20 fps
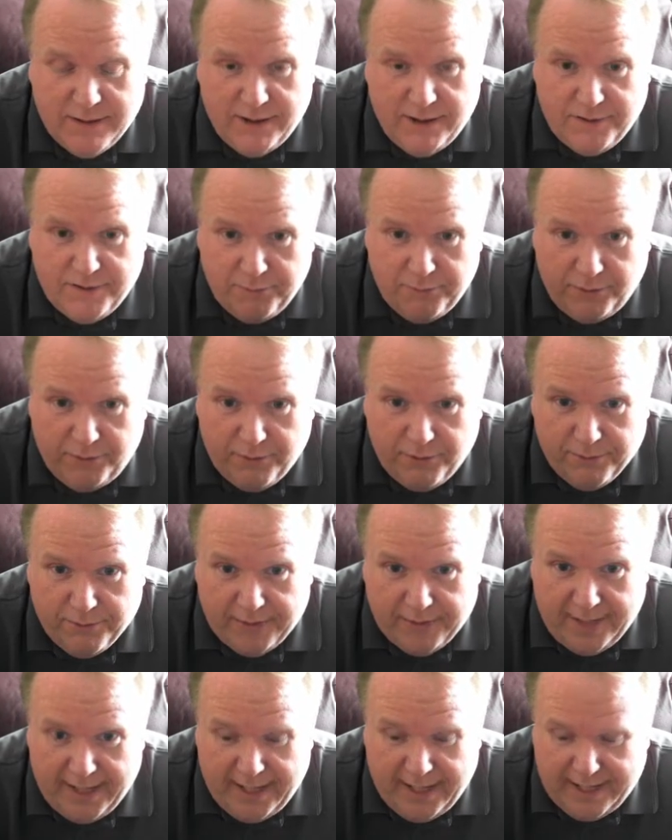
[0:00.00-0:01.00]
off more
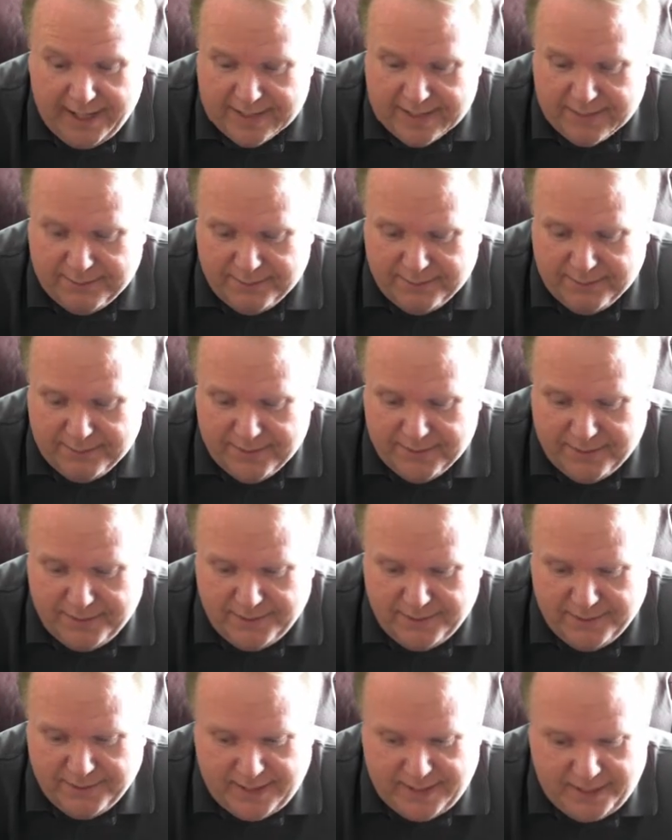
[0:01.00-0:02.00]
when I asked him,
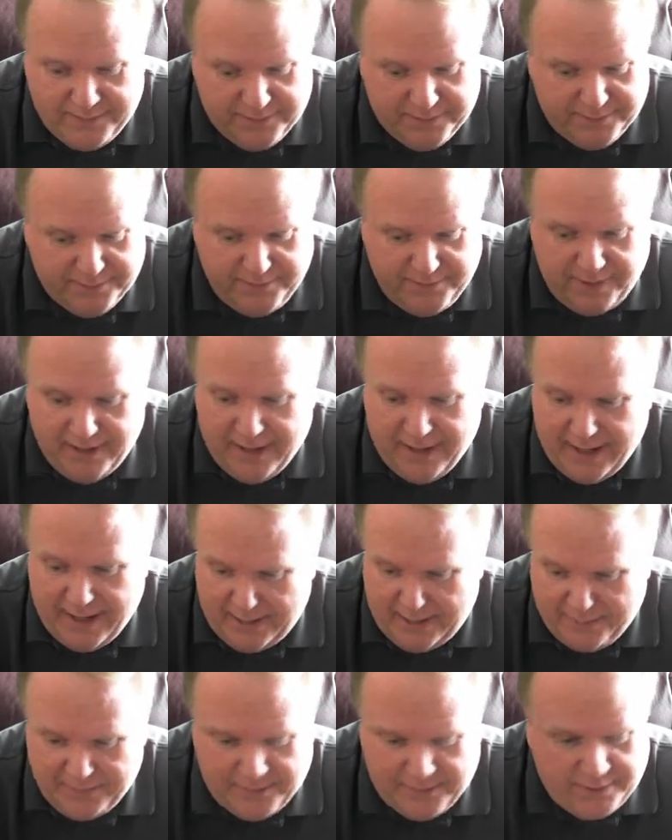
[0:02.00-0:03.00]
so I was very
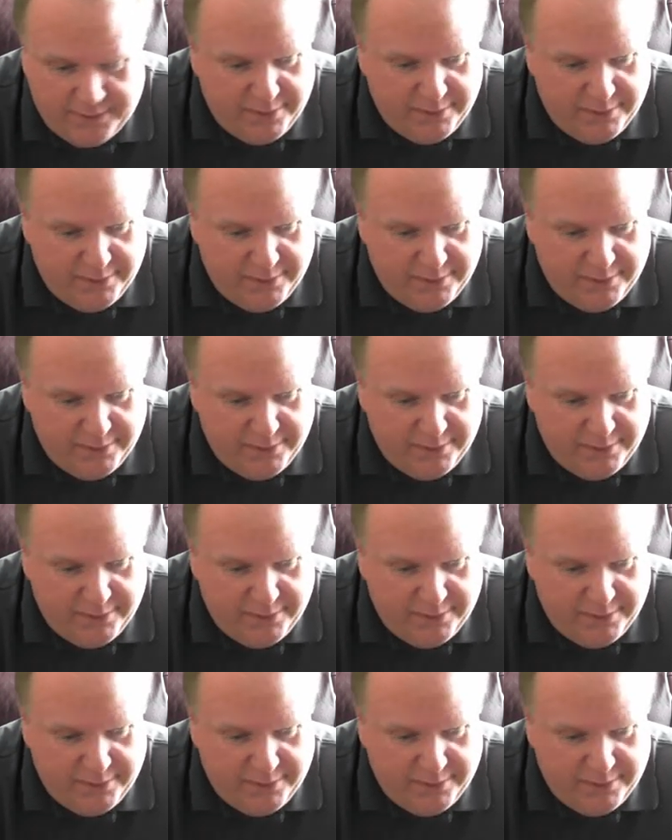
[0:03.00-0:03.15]
happy with